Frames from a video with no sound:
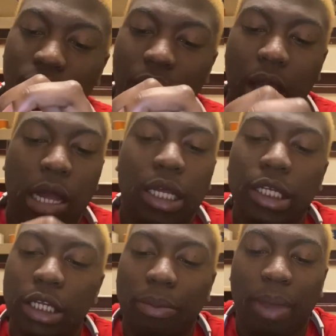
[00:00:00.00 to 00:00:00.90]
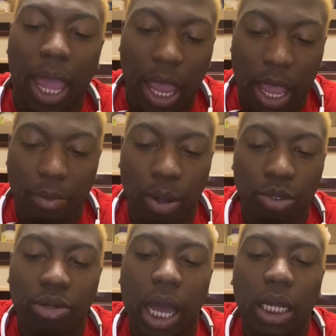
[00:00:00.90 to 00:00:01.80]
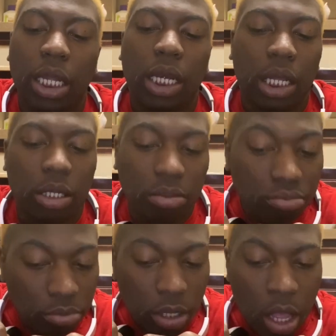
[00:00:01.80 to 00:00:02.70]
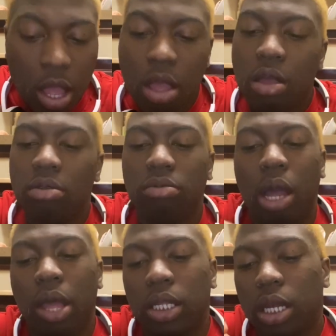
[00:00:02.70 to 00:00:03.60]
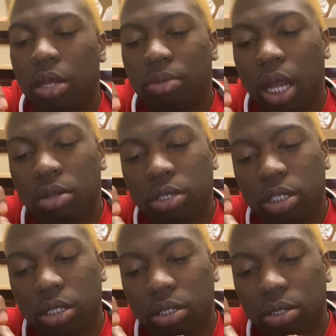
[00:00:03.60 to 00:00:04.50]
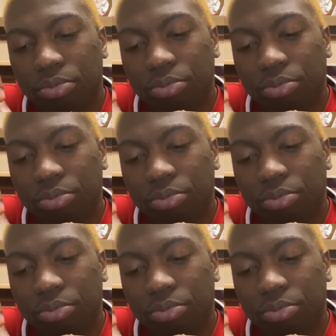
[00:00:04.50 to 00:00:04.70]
a hood man, but when you got a hood nigga, go ahead and let him go, sugar.